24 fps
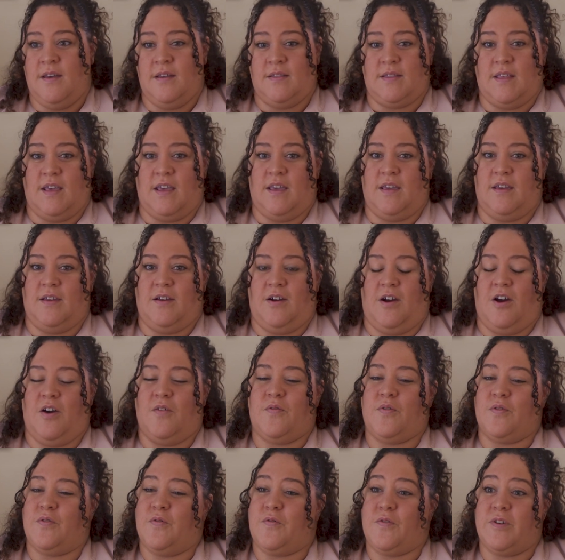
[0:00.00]
They
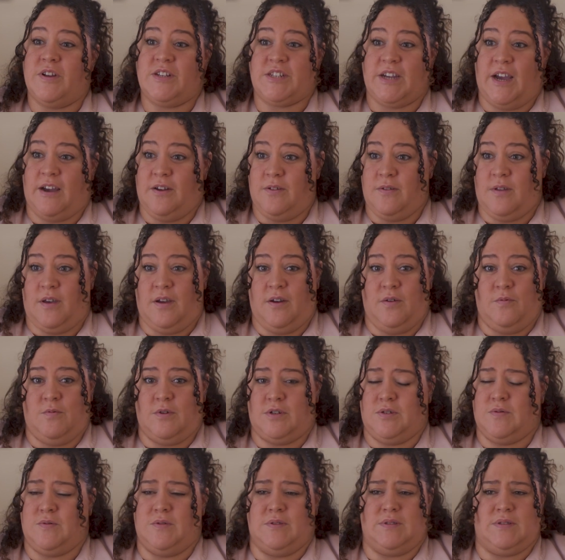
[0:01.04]
offered free childcare,
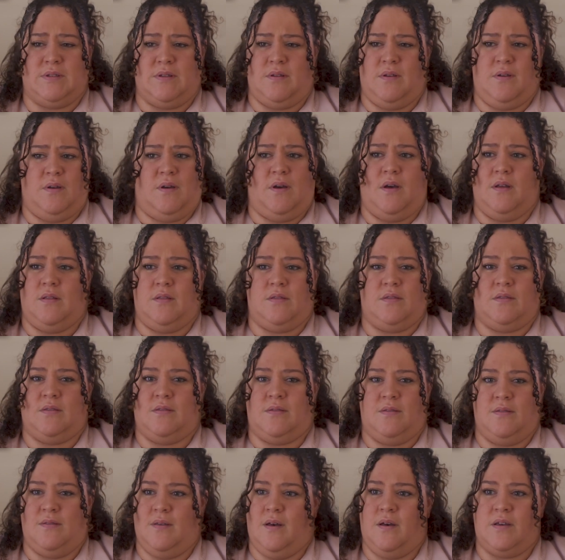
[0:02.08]
which was
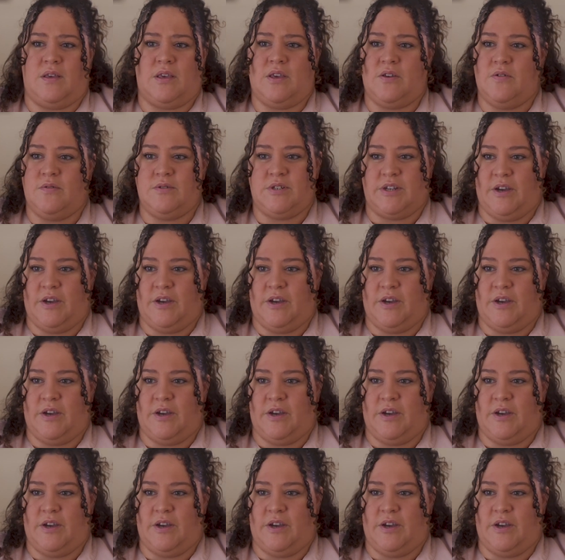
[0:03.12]
a huge